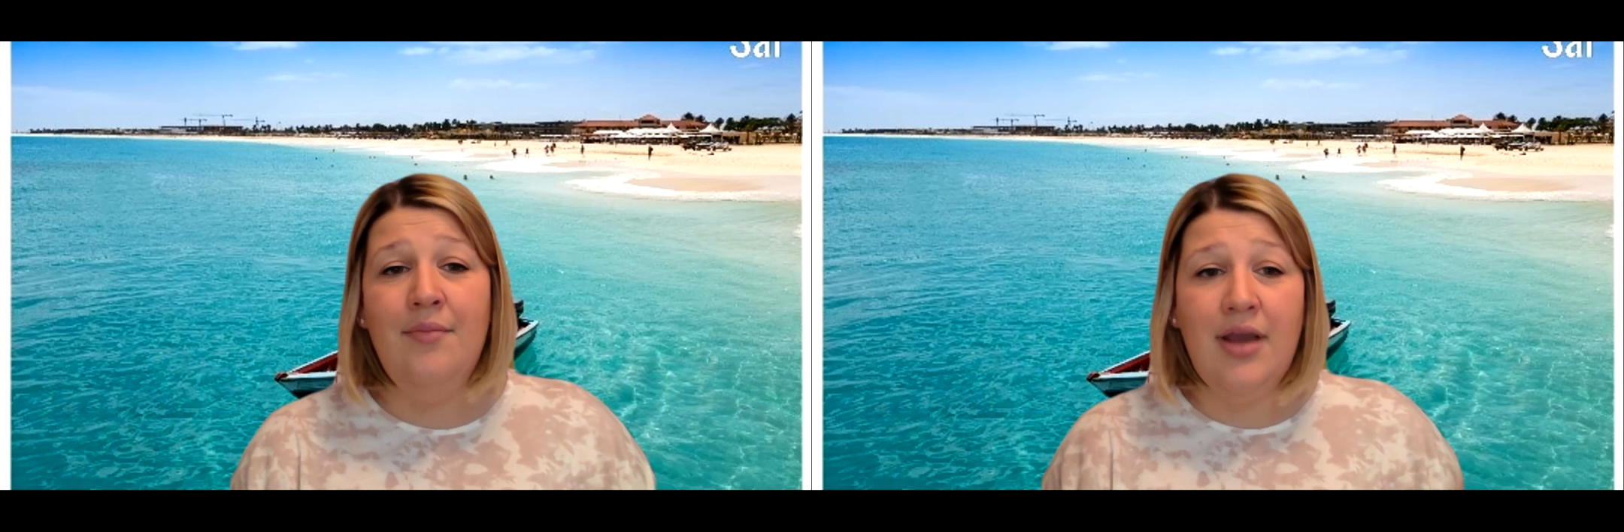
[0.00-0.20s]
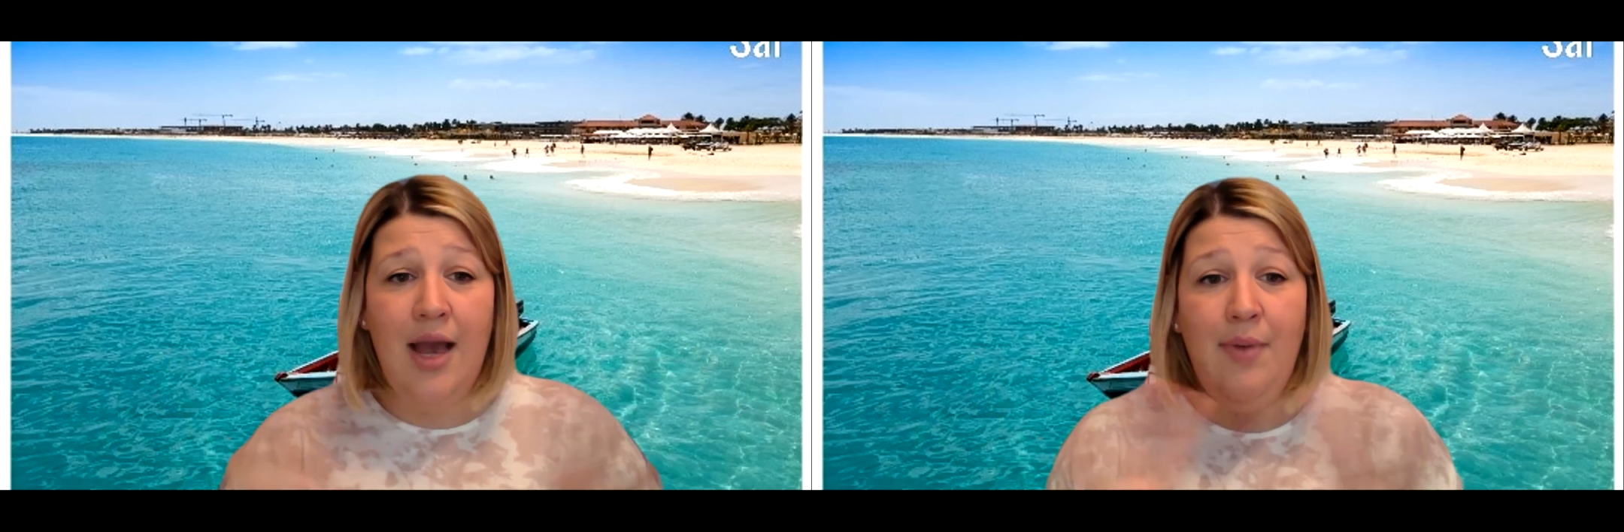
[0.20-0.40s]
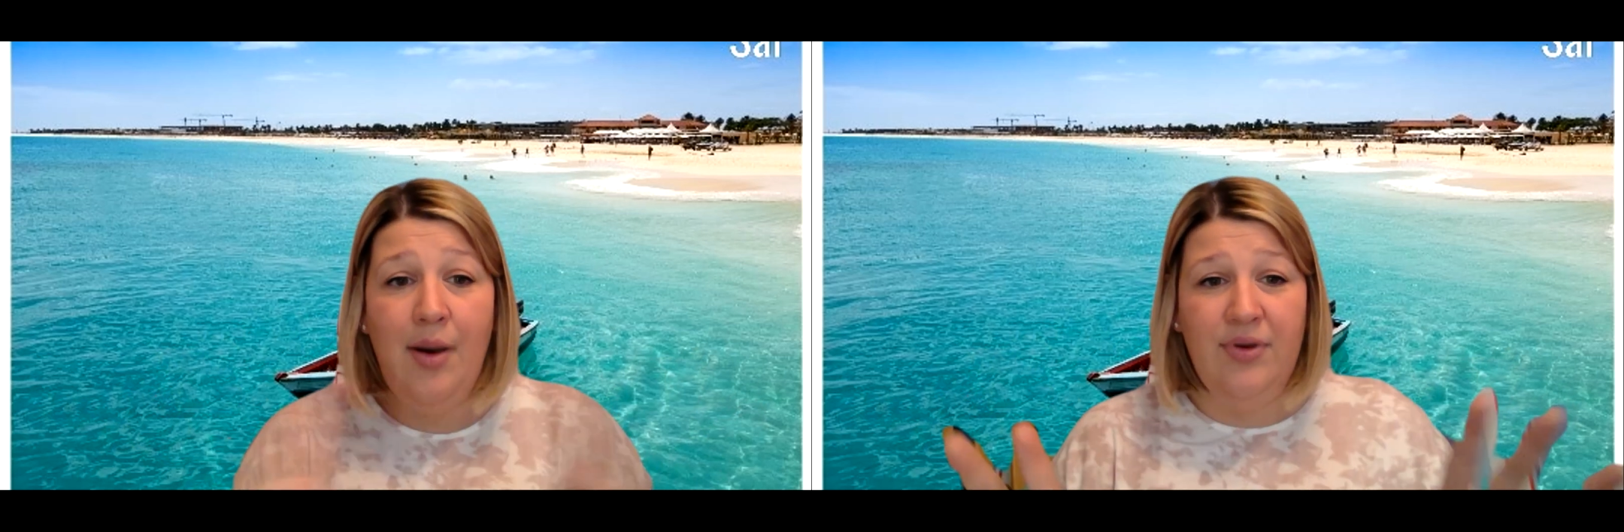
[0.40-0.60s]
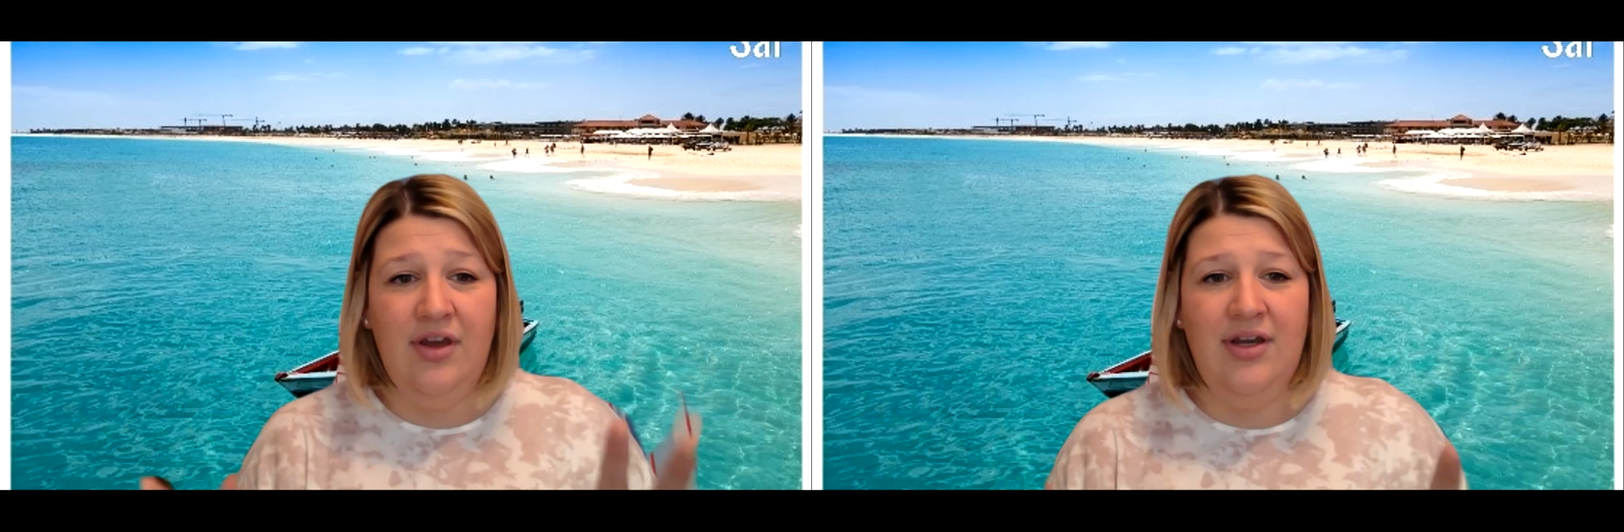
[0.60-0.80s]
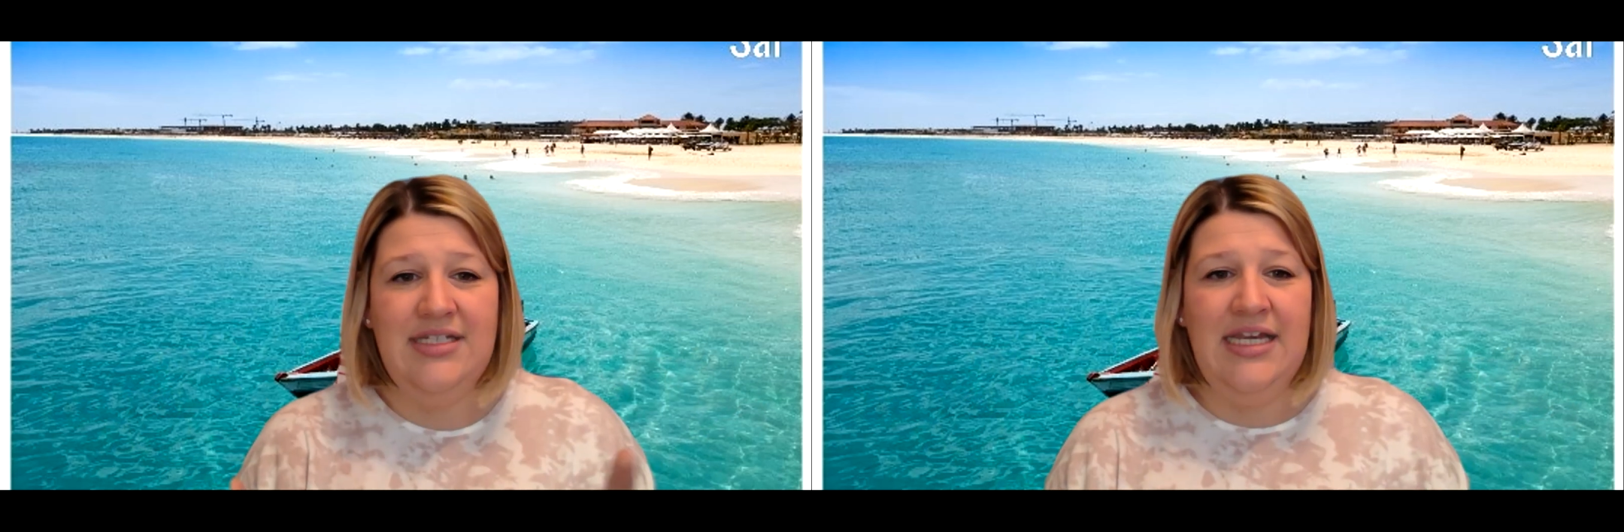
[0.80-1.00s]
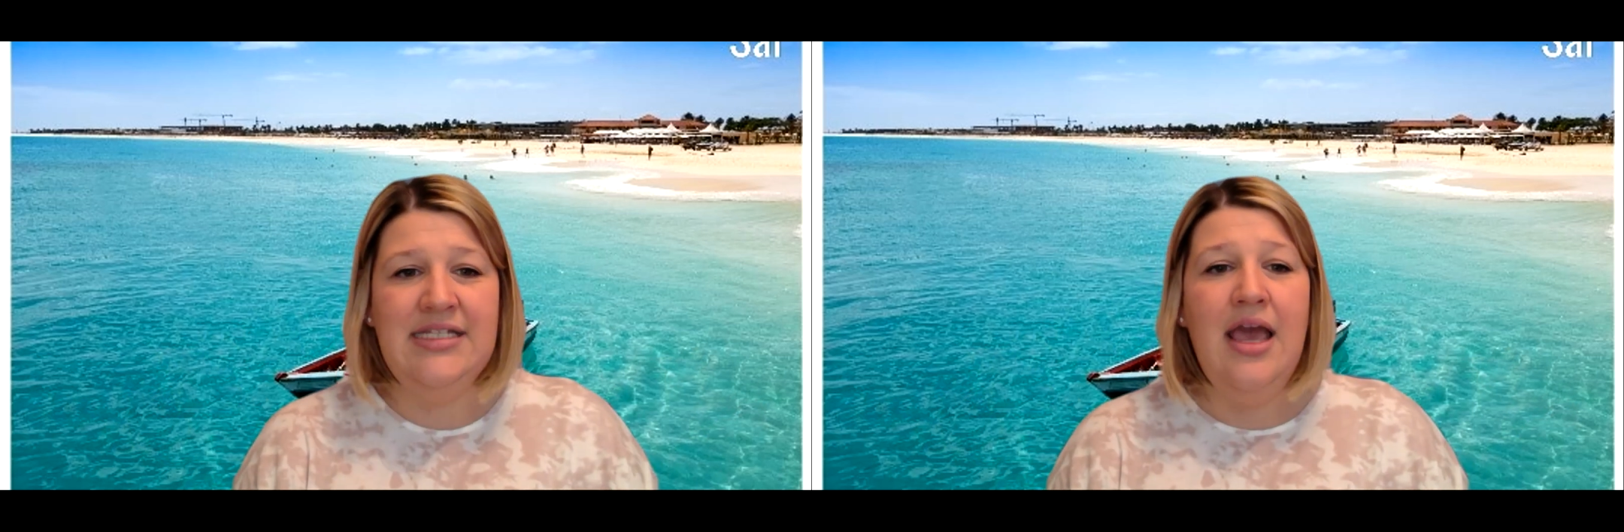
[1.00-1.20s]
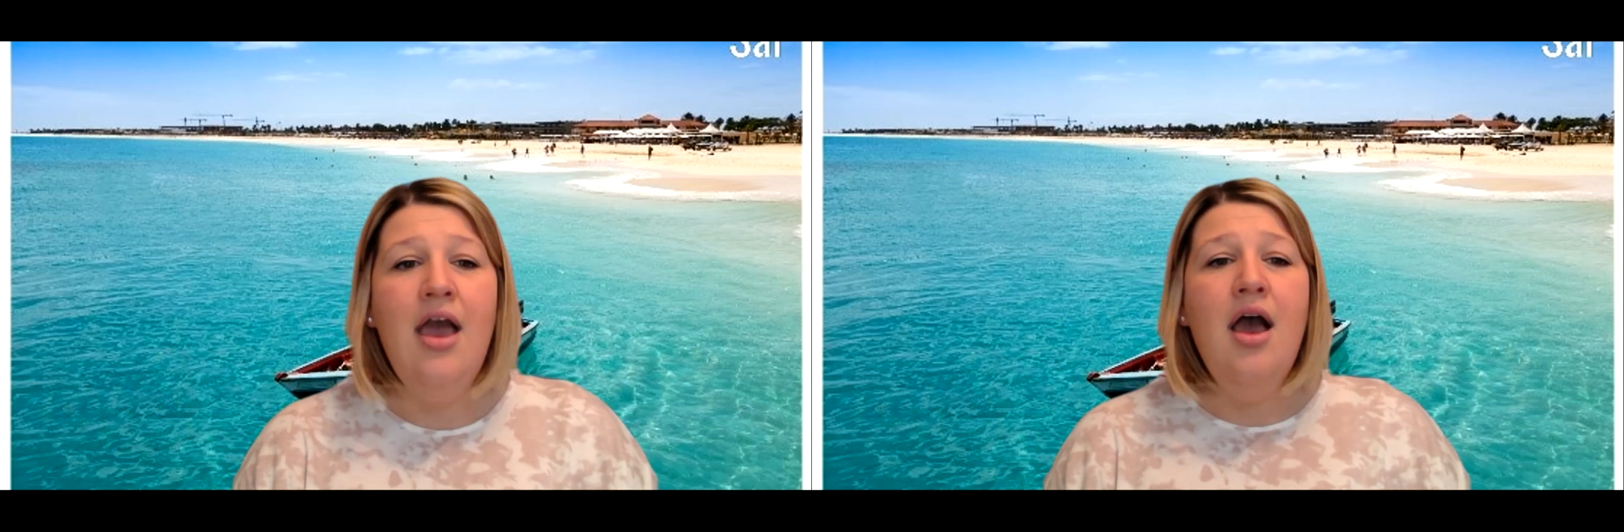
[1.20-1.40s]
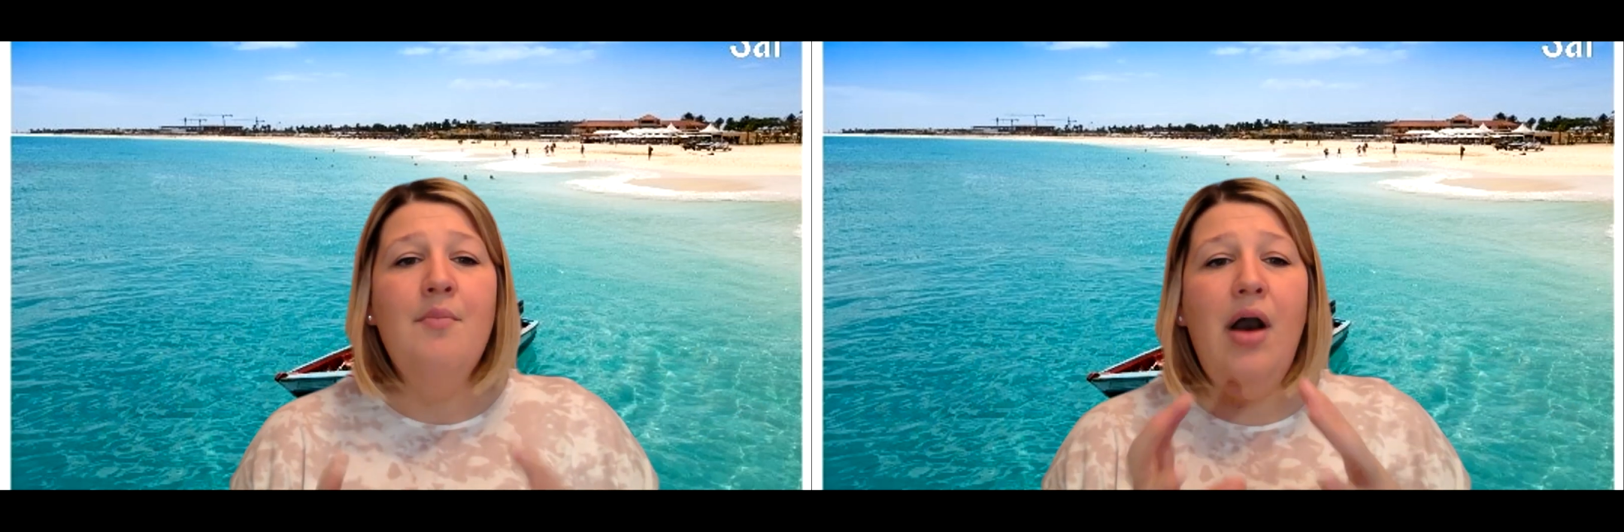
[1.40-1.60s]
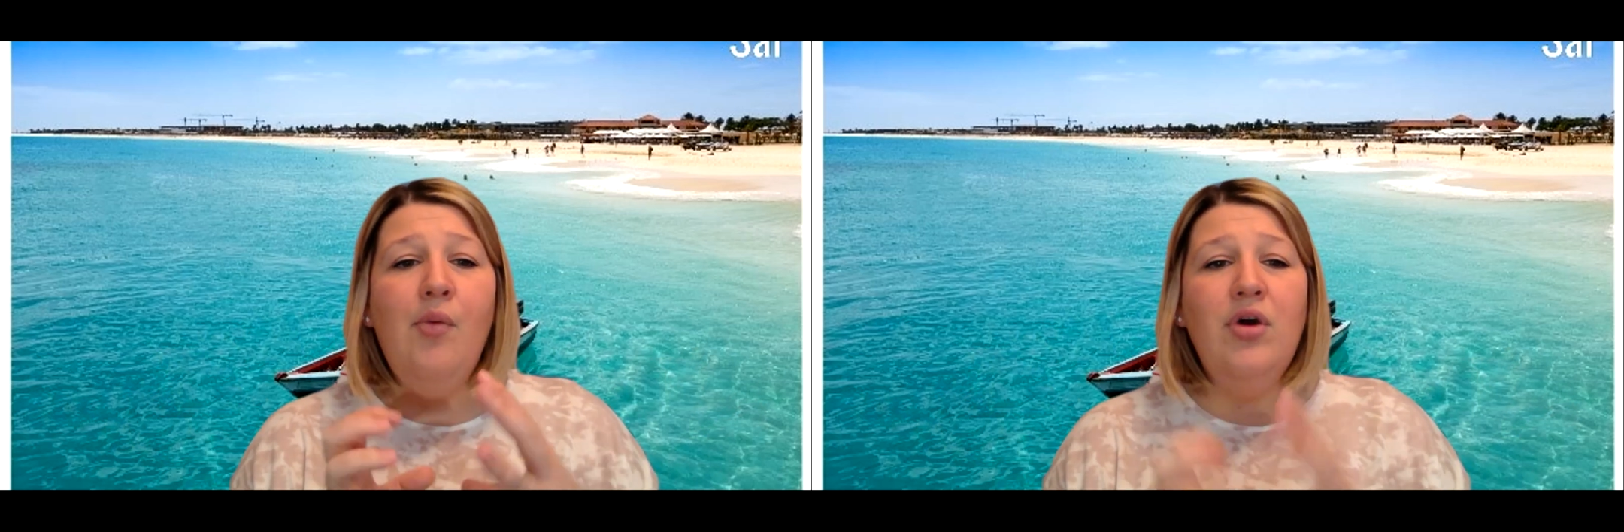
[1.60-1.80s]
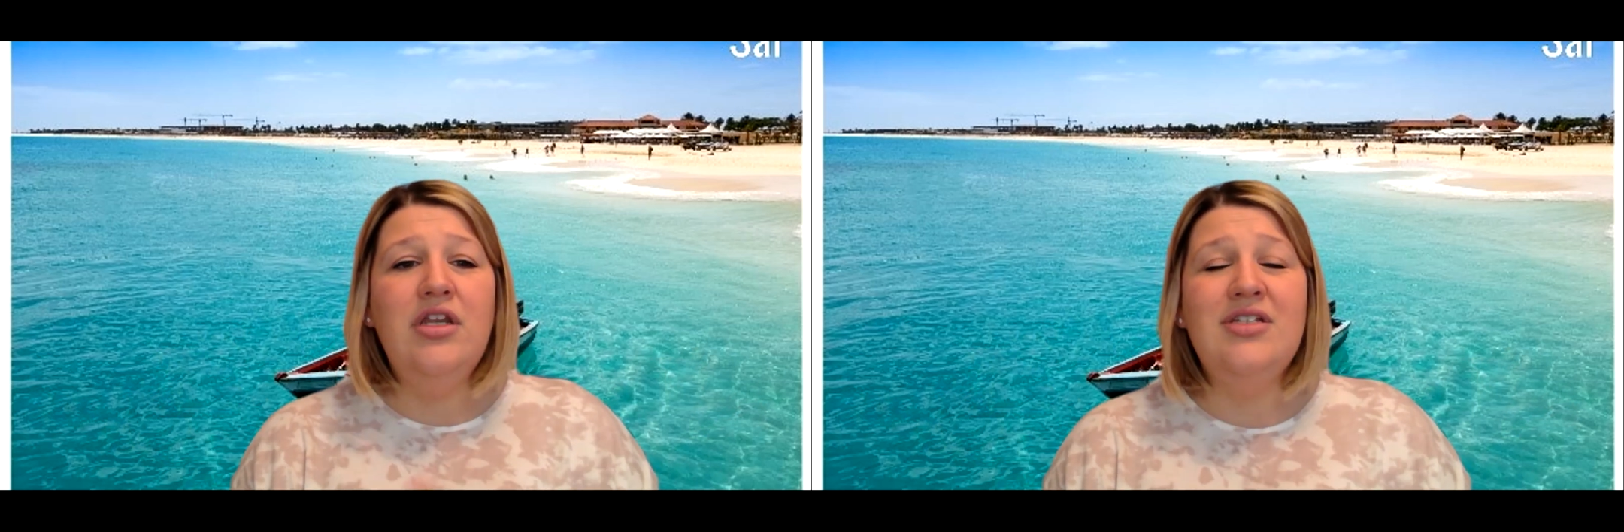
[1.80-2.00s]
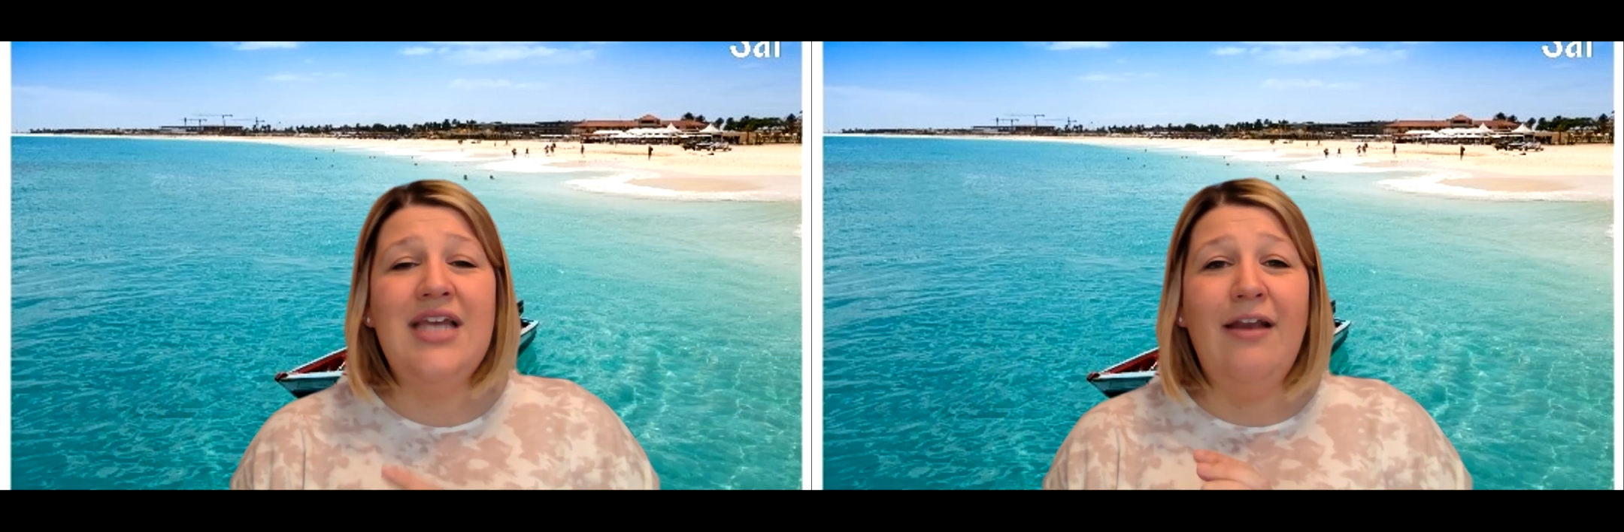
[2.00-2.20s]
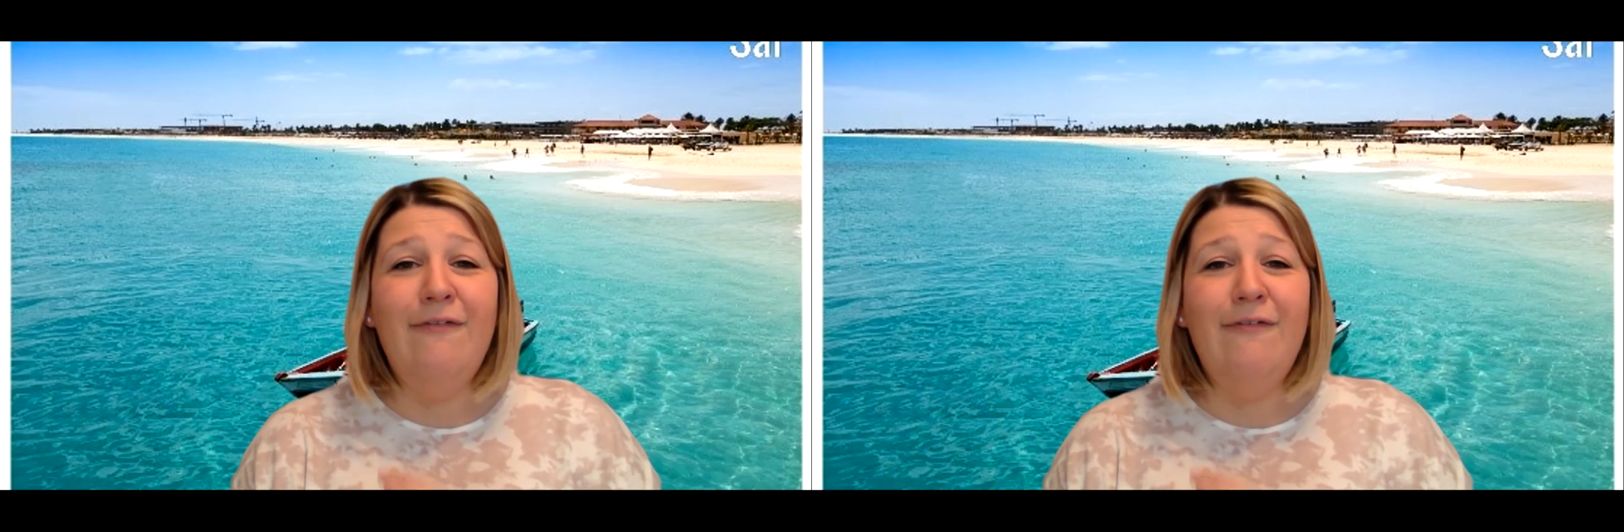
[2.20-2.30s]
come up with the ideas, but I want you to take